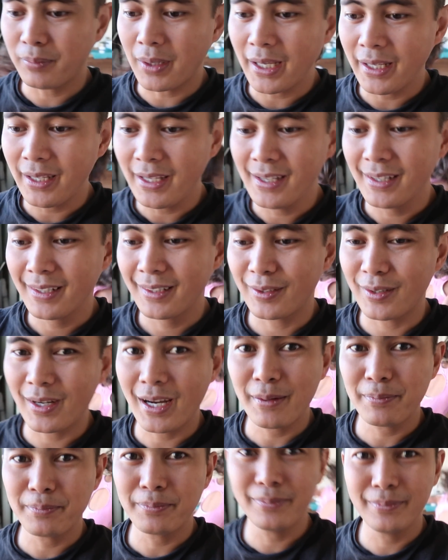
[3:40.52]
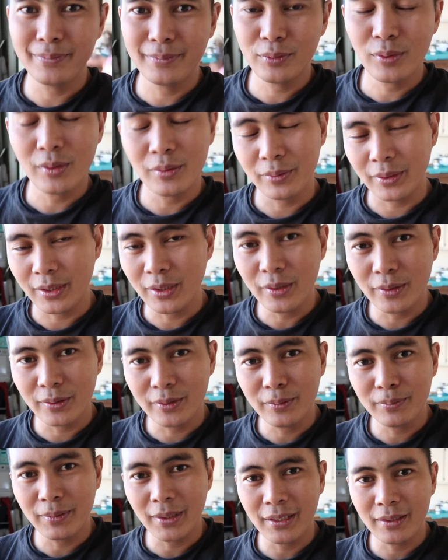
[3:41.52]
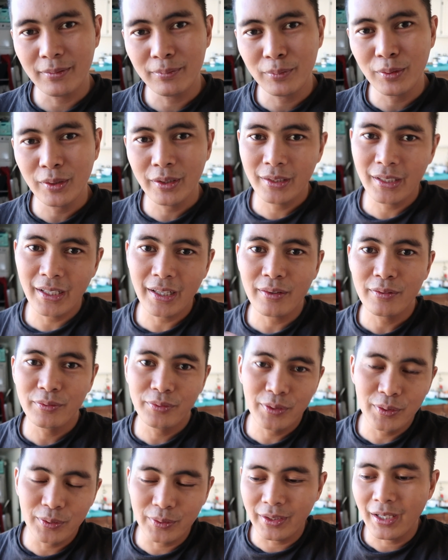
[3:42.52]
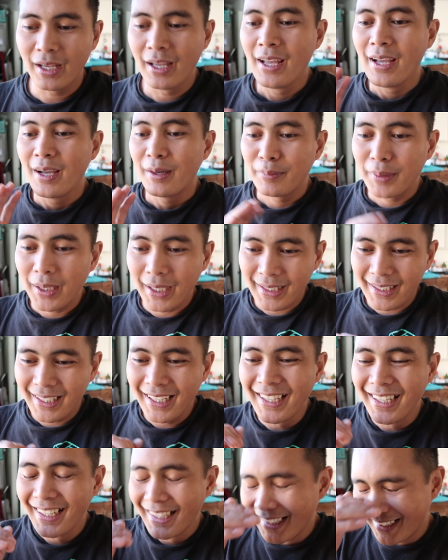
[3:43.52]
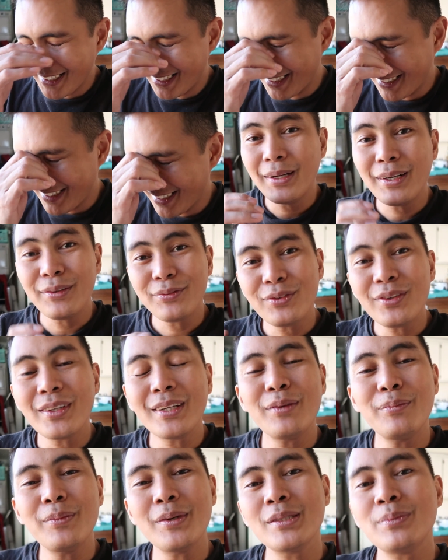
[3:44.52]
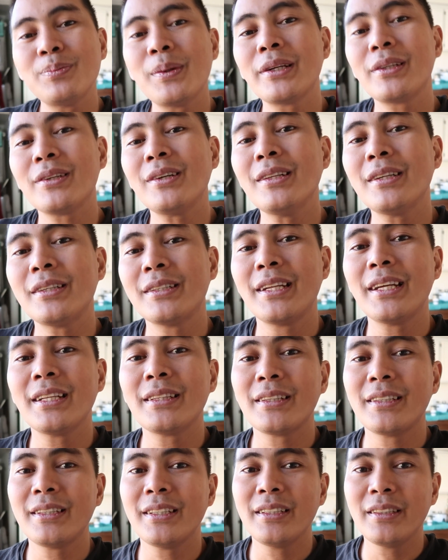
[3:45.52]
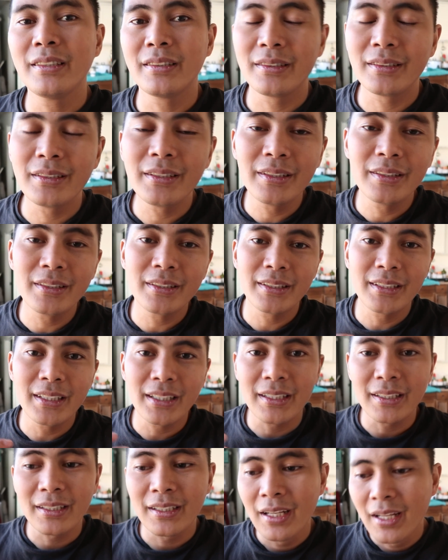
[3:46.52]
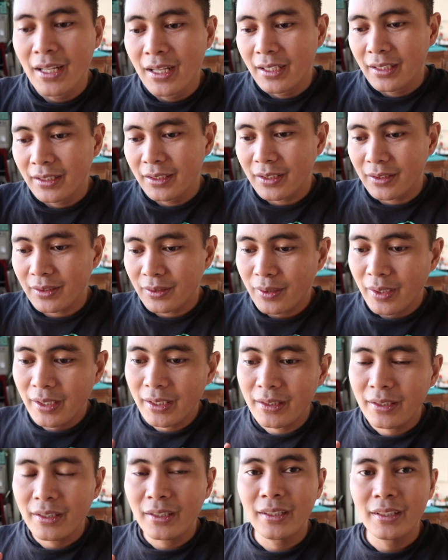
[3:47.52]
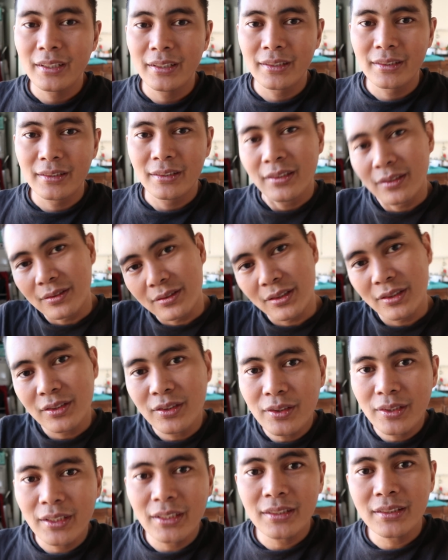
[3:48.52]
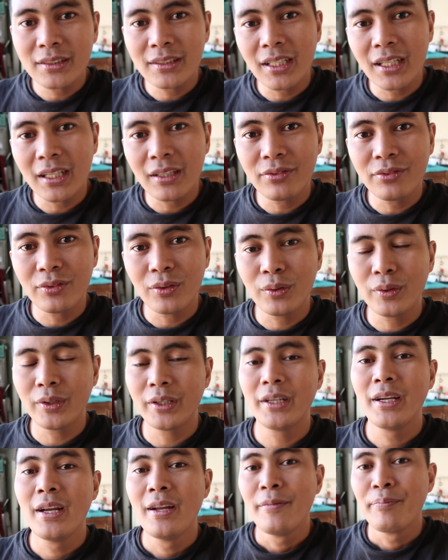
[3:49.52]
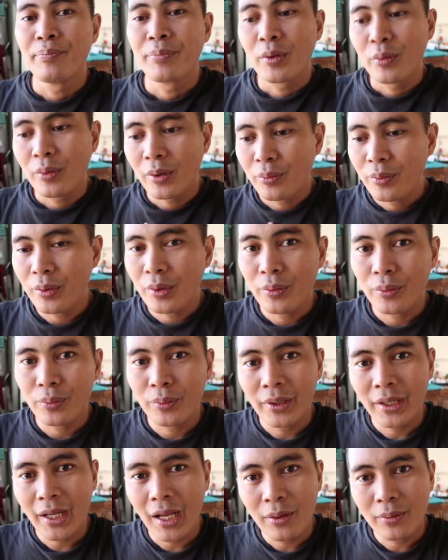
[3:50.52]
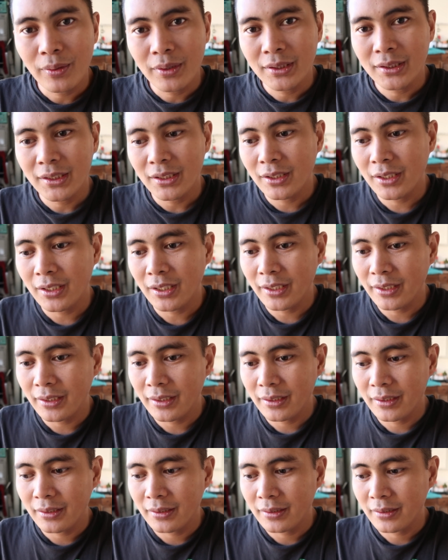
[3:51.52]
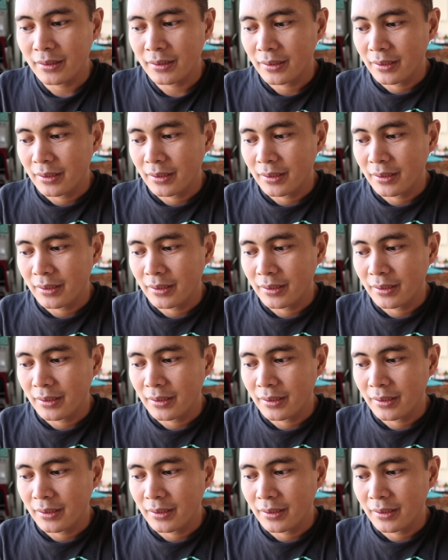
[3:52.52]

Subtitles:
buy crap. Well, we do, but more like food. But for the most part, all our debt are either, like, you know, credit card, you know, student stuff, or when I was in